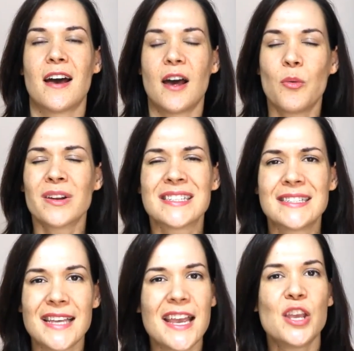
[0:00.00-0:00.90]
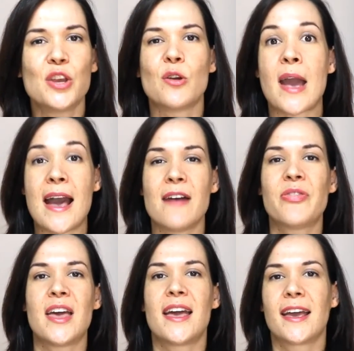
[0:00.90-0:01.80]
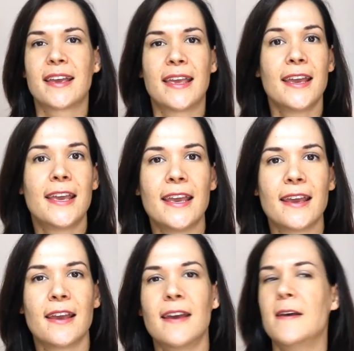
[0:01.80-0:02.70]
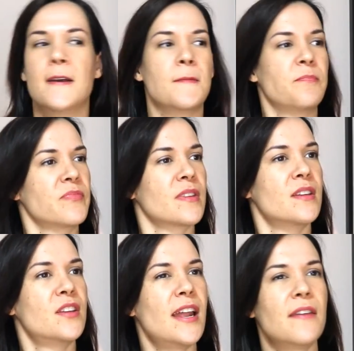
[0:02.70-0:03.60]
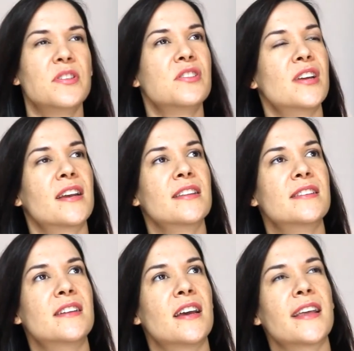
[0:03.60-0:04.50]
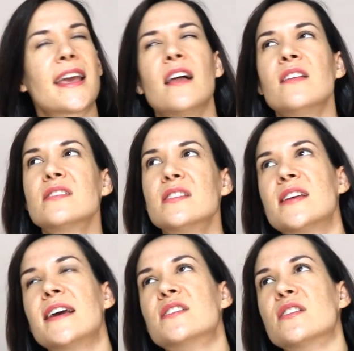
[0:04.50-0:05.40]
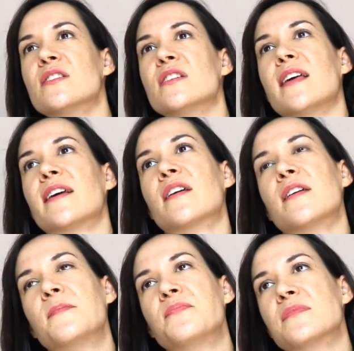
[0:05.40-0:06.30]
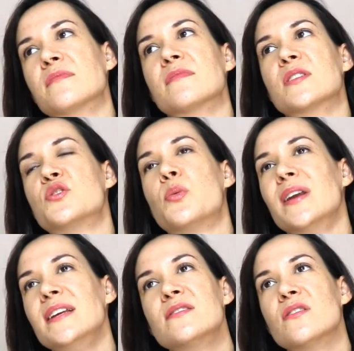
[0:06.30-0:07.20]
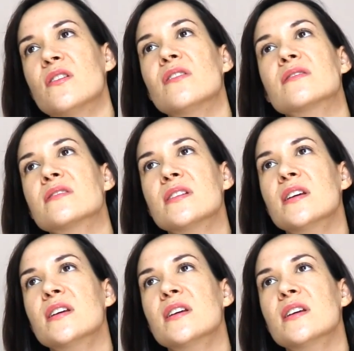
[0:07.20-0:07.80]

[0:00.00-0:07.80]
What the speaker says: I want to see you out there gigging. You can have this checklist done. Like, how long does it take to learn like 20 songs?